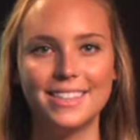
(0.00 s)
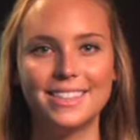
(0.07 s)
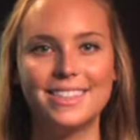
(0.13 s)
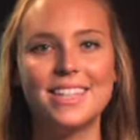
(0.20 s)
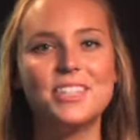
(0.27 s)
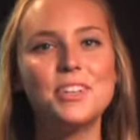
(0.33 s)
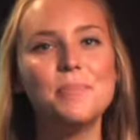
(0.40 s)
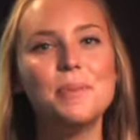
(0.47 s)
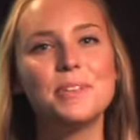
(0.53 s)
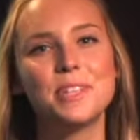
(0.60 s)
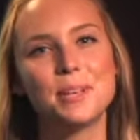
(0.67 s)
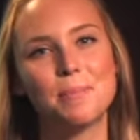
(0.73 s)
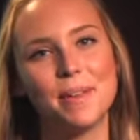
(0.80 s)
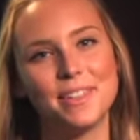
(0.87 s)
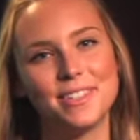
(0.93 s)

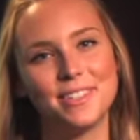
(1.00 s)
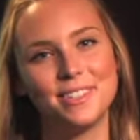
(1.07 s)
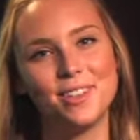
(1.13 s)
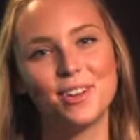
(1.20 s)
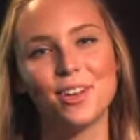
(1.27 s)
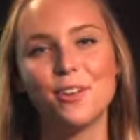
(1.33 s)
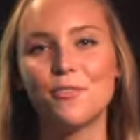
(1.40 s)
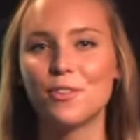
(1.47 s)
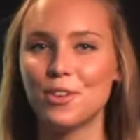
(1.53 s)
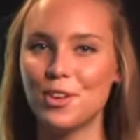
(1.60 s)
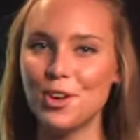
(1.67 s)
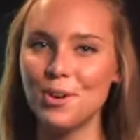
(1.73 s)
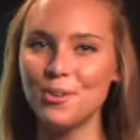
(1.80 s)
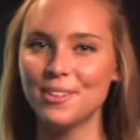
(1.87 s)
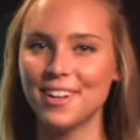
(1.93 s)
DigiMusicBids is looking for
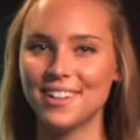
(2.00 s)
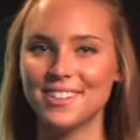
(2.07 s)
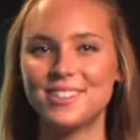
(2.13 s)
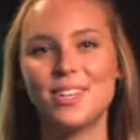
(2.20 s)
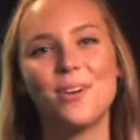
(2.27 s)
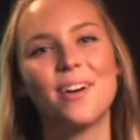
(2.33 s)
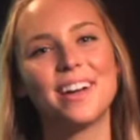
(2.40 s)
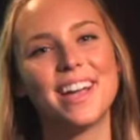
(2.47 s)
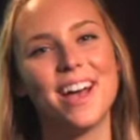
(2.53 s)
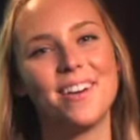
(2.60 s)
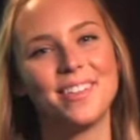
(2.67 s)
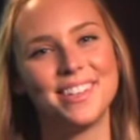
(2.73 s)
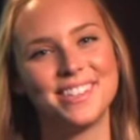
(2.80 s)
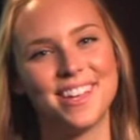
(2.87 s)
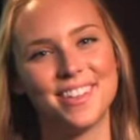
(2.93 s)
you, and so are
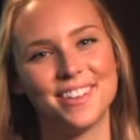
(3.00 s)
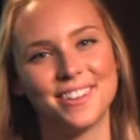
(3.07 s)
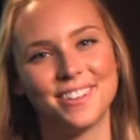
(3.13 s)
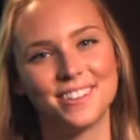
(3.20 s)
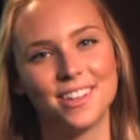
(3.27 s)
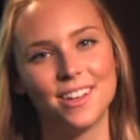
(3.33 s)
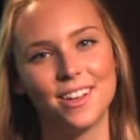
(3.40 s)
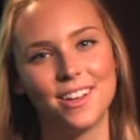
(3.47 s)
countless others.